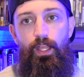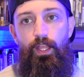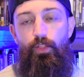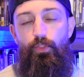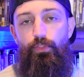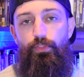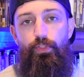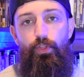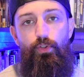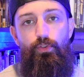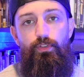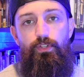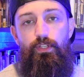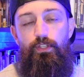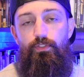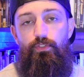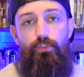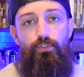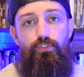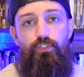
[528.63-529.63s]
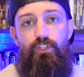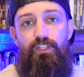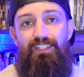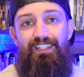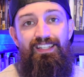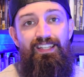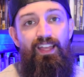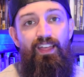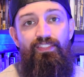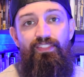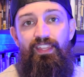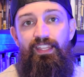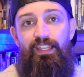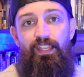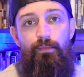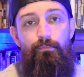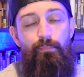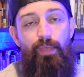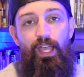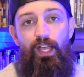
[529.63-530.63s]
There's just nothing
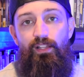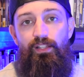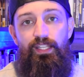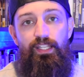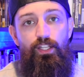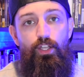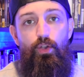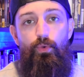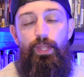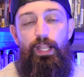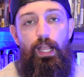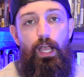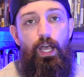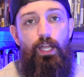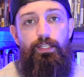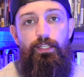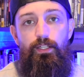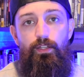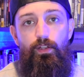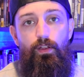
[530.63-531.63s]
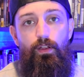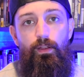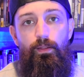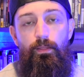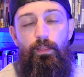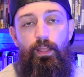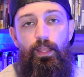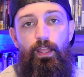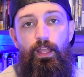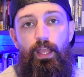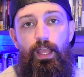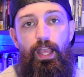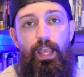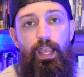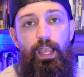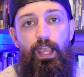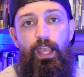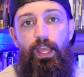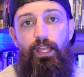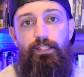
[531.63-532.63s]
compelling going on here.
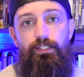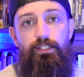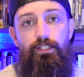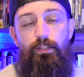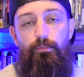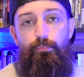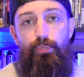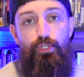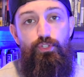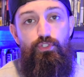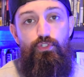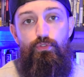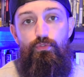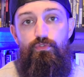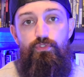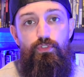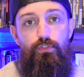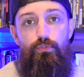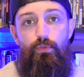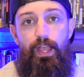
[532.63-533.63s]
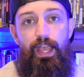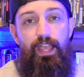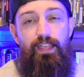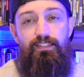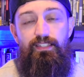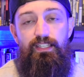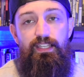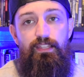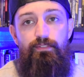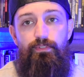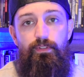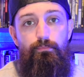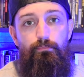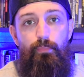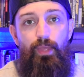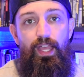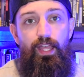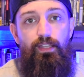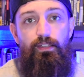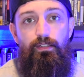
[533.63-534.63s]
And Pazuzu hasn't even
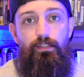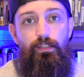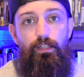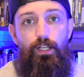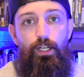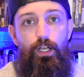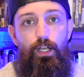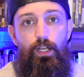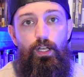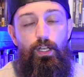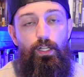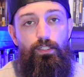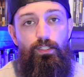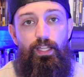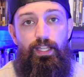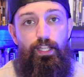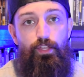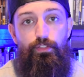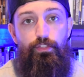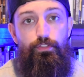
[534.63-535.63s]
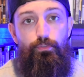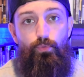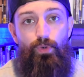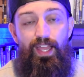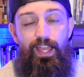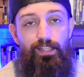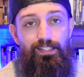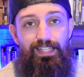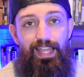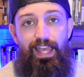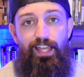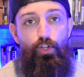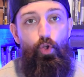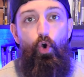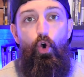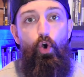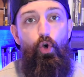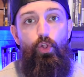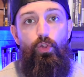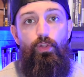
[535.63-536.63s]
been like a threat at
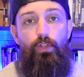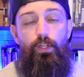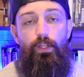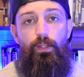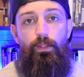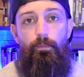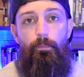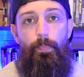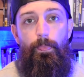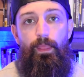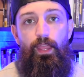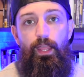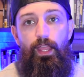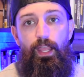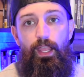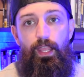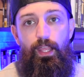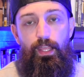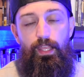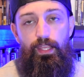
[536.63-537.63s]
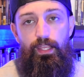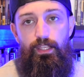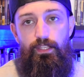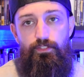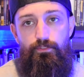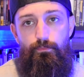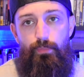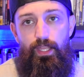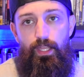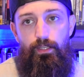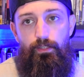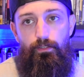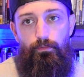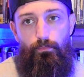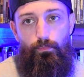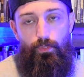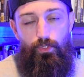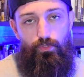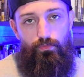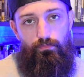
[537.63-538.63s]
all. He's been
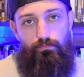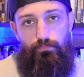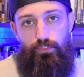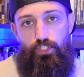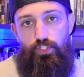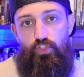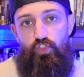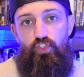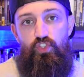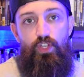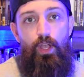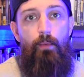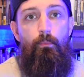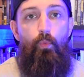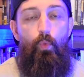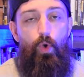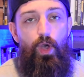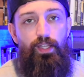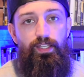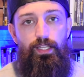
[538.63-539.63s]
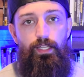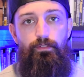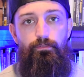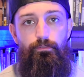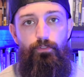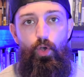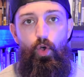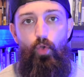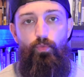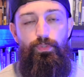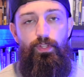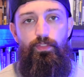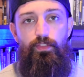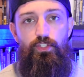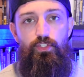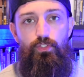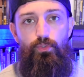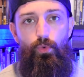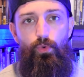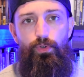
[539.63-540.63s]
somewhat involved in the
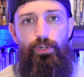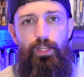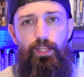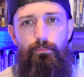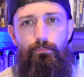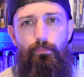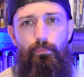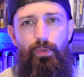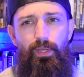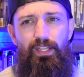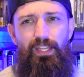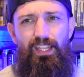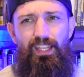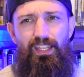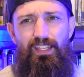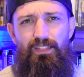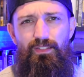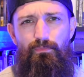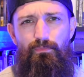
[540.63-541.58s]
story, but he's